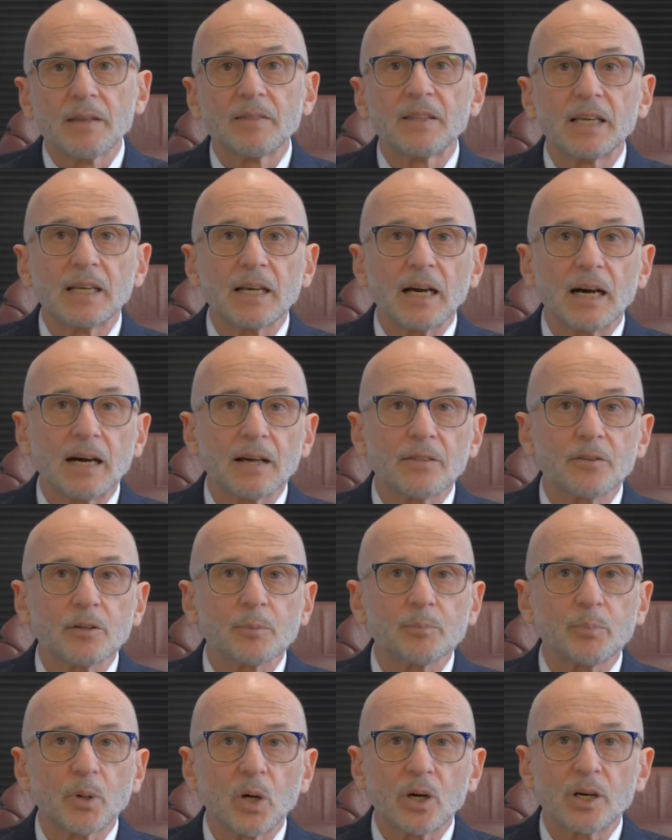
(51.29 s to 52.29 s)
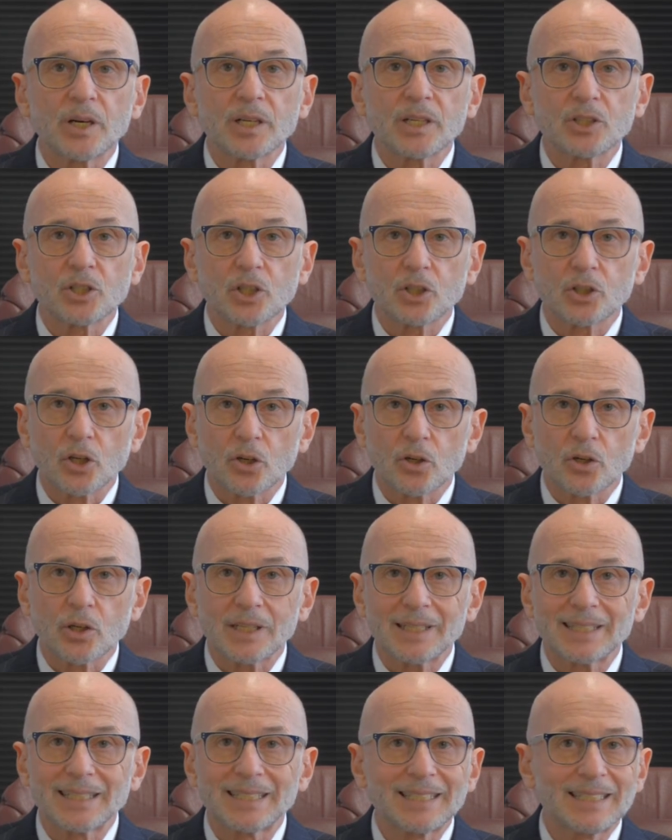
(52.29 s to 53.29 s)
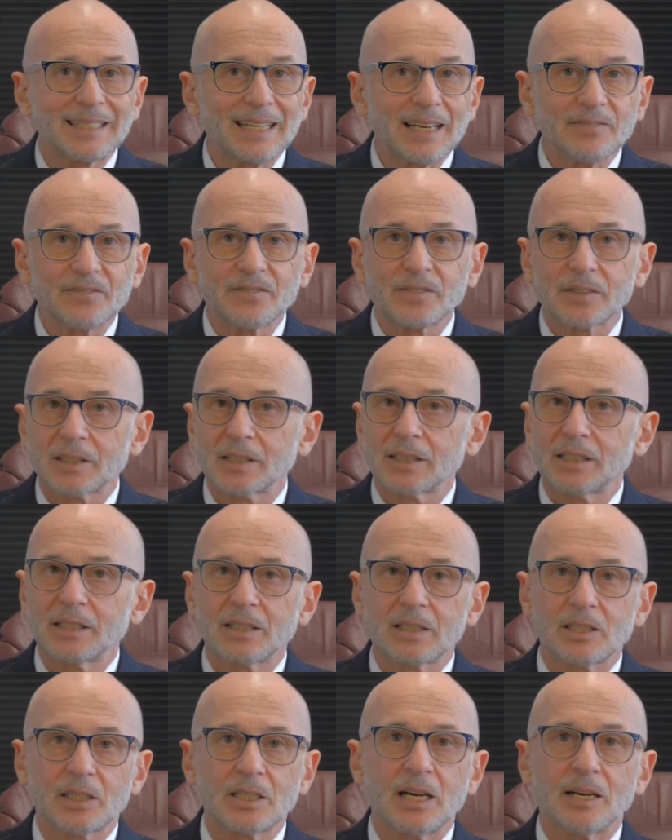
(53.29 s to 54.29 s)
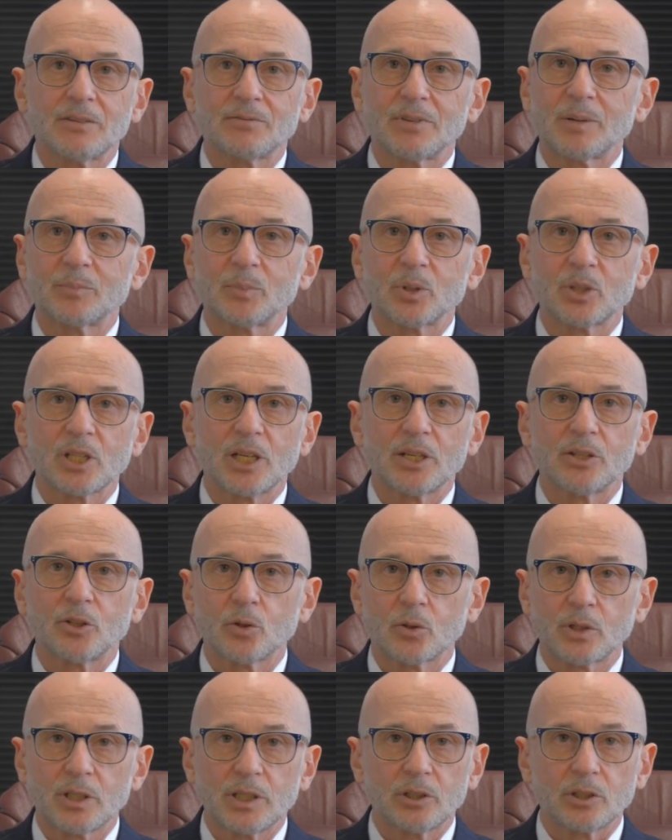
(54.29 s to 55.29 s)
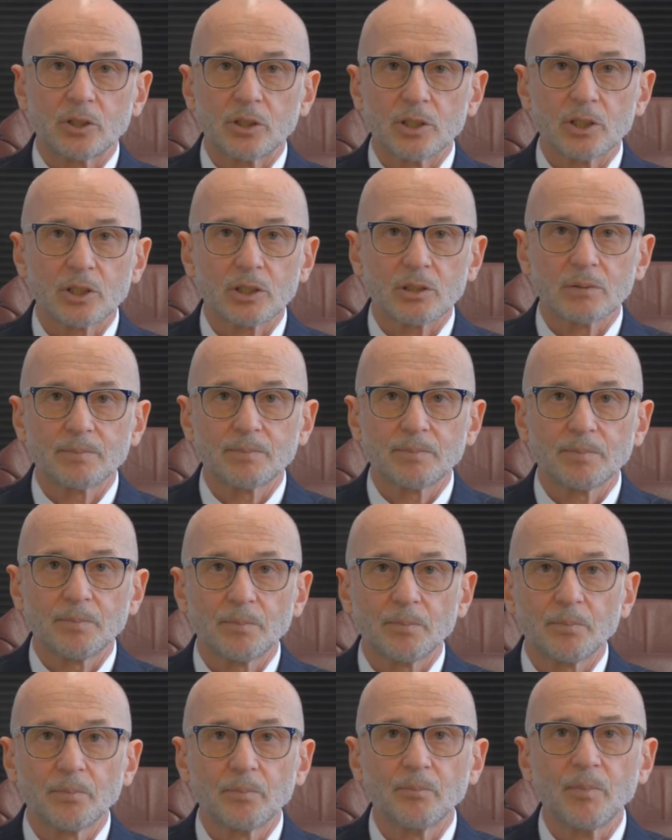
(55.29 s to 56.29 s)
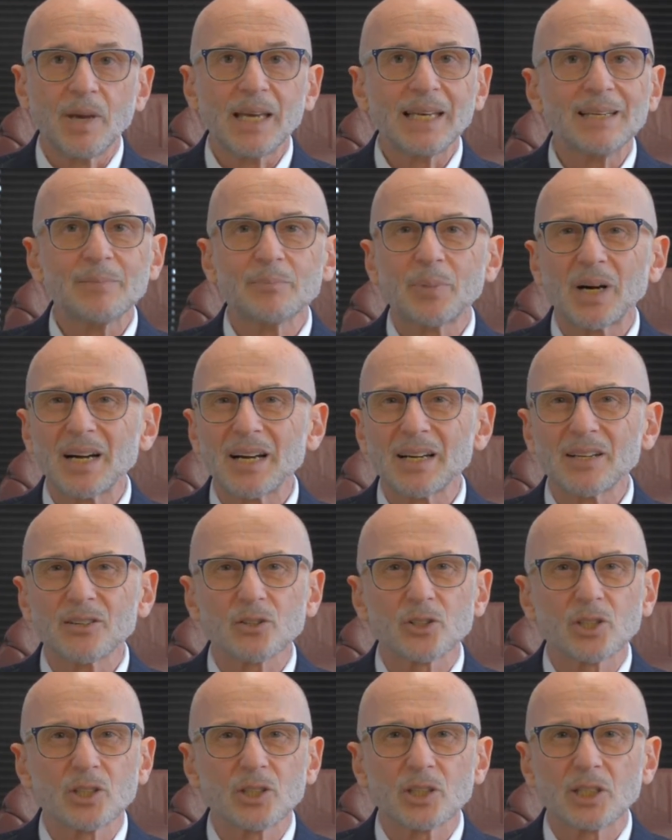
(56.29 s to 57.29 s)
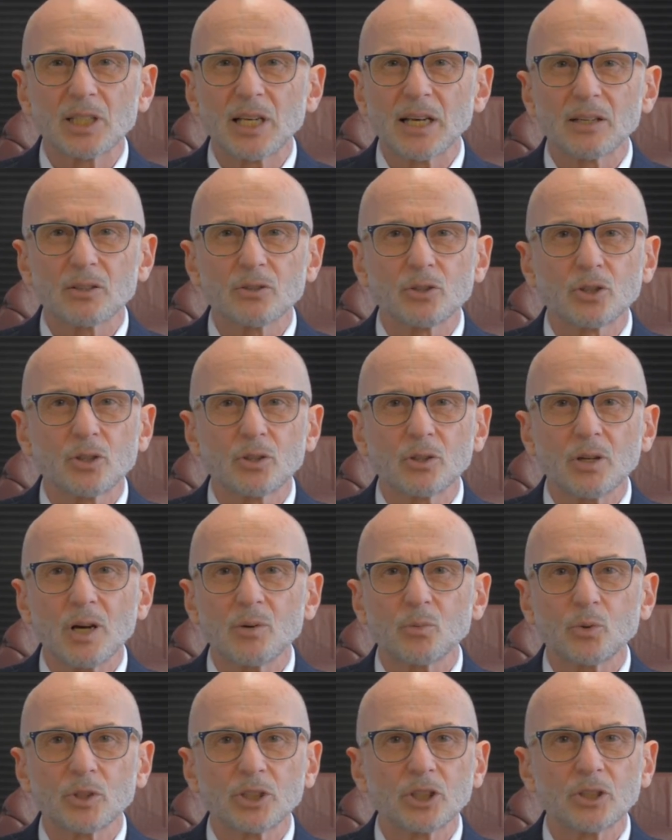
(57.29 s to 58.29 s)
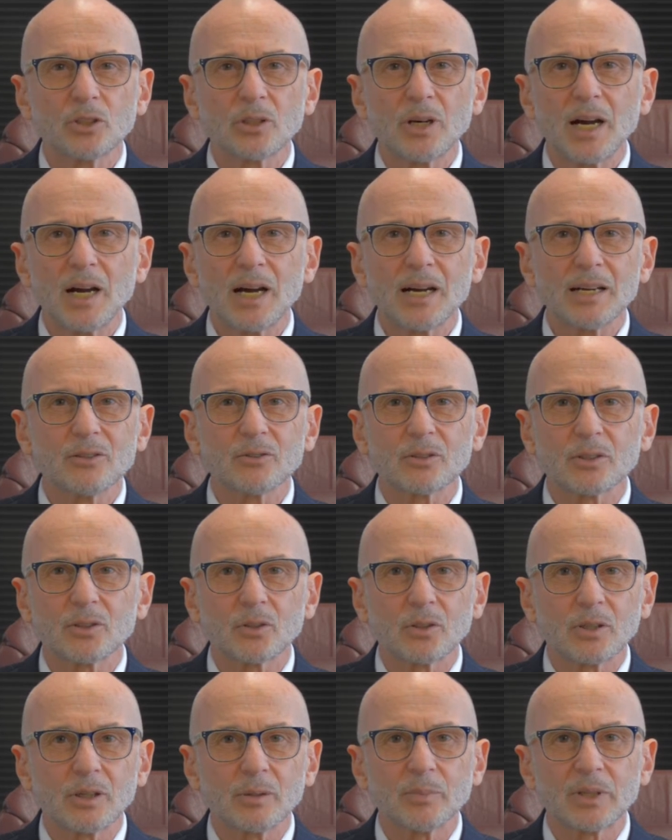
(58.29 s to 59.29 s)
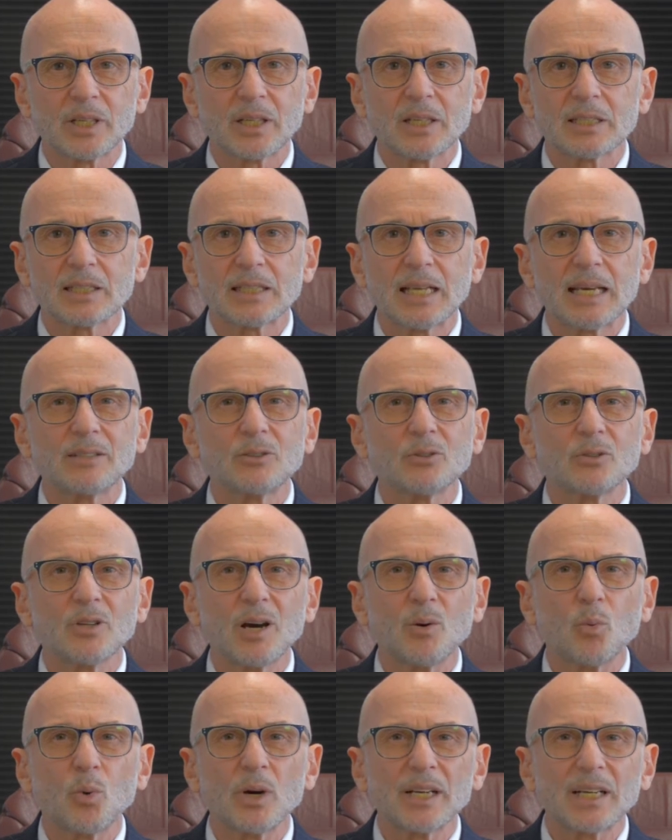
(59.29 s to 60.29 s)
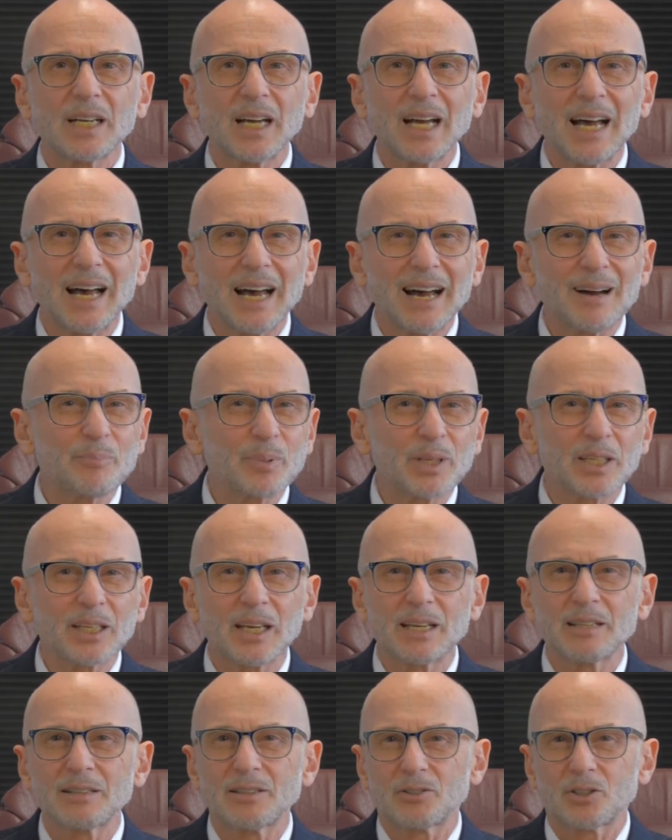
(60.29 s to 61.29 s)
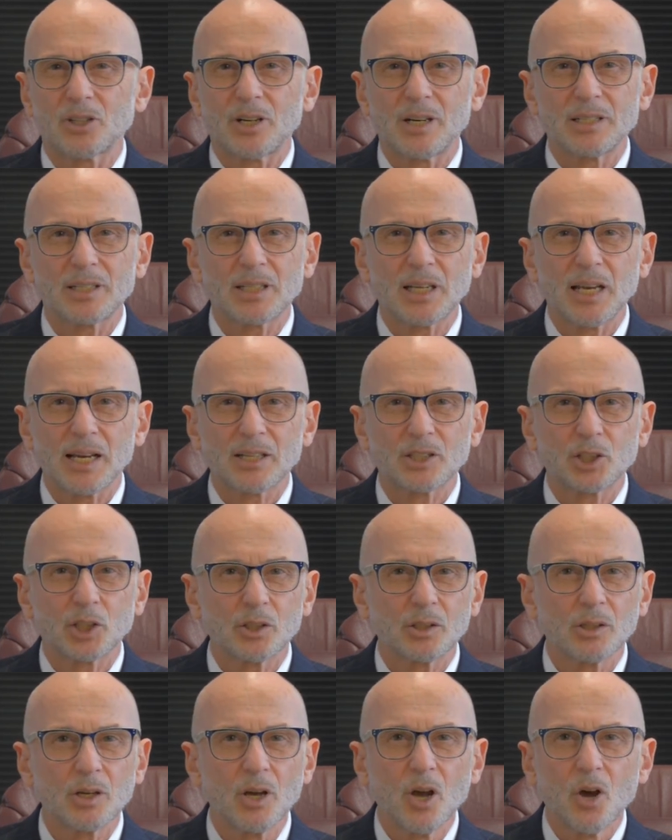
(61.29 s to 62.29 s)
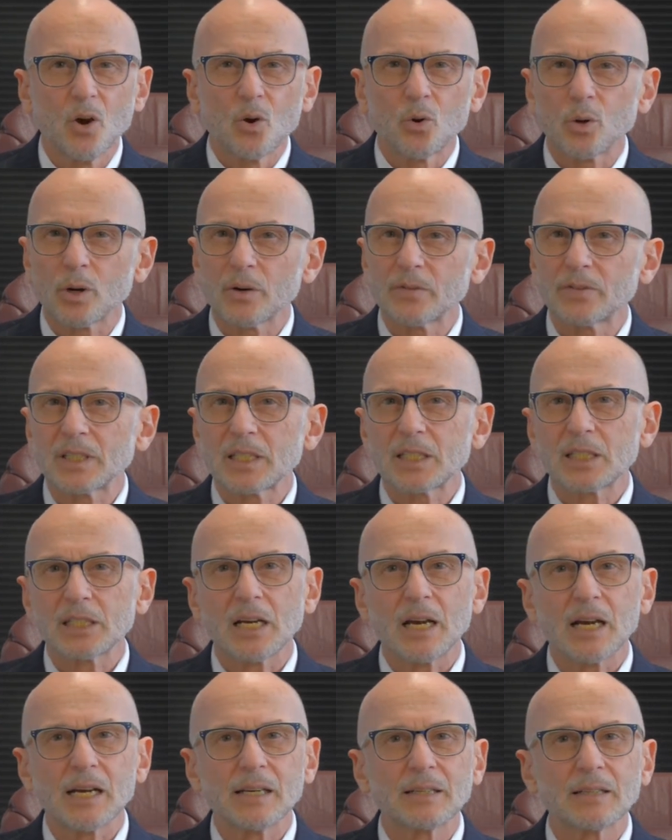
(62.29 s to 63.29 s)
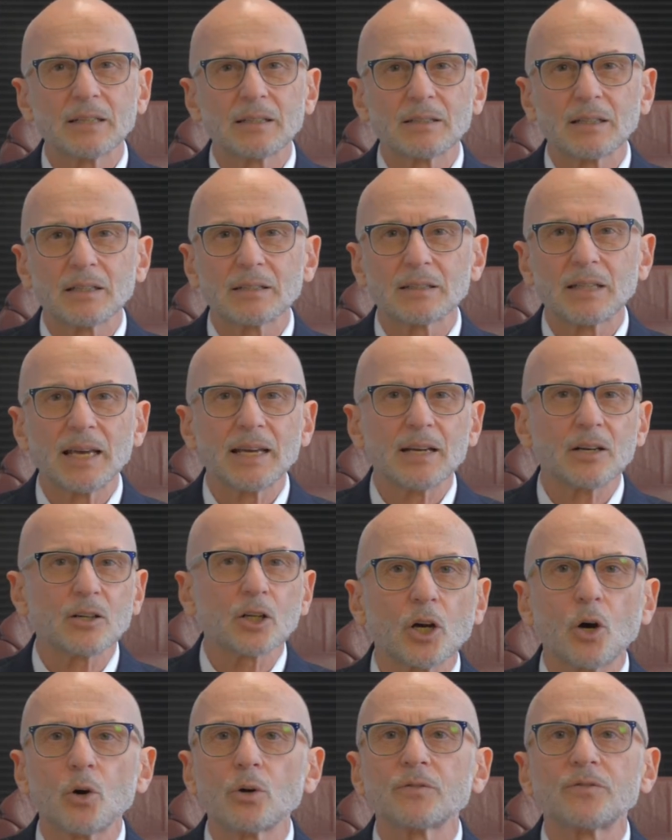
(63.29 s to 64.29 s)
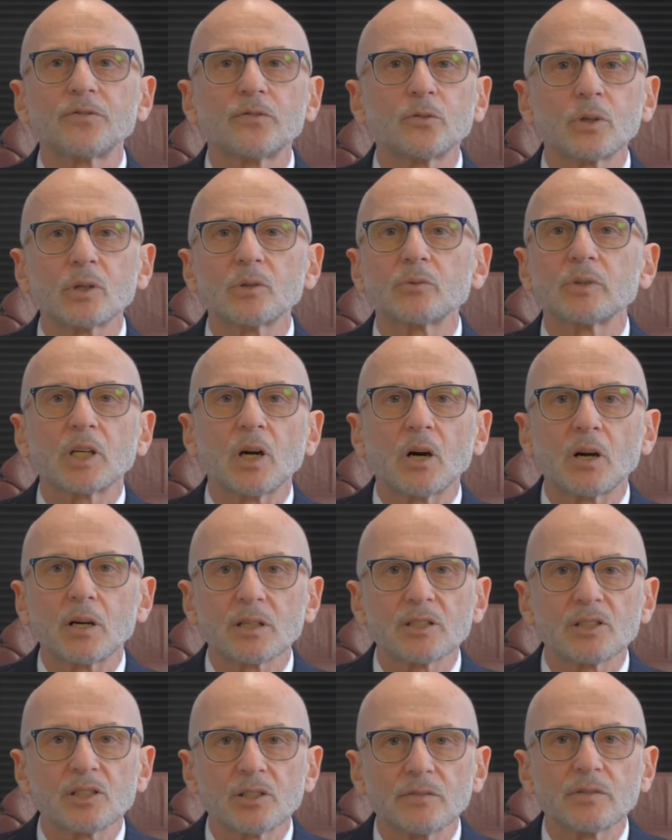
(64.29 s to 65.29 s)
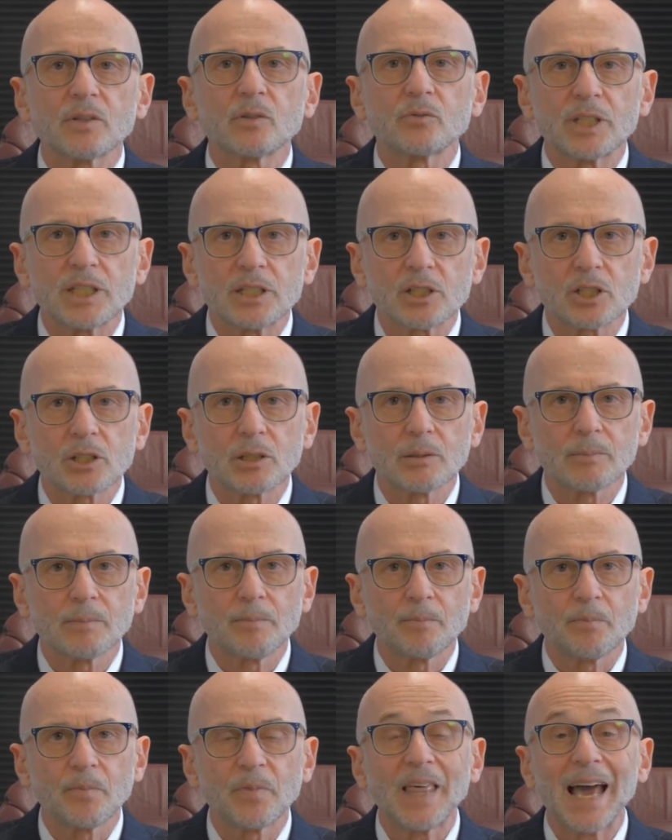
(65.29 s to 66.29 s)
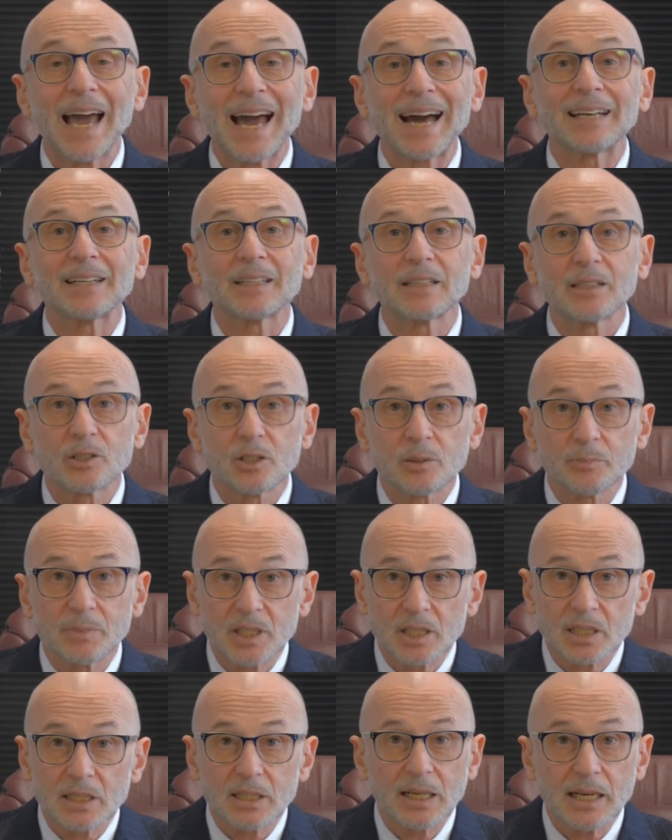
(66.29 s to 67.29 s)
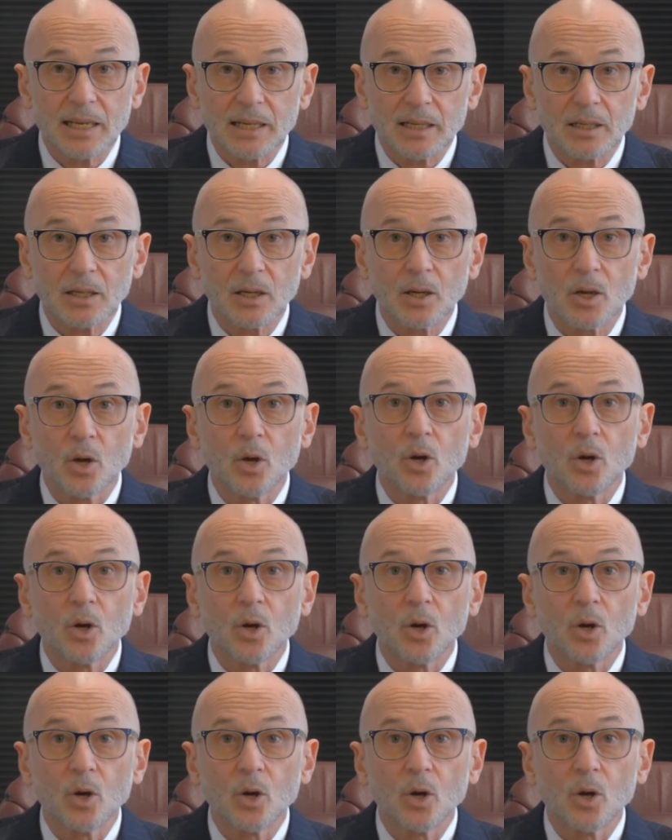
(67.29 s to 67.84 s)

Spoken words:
The other party's attorney definitely does not represent your interests. Many buyers and sellers do not wish to hire a lawyer because they do not want to complicate the transaction or have decided that they going forward regardless of the risk. That is a mistake.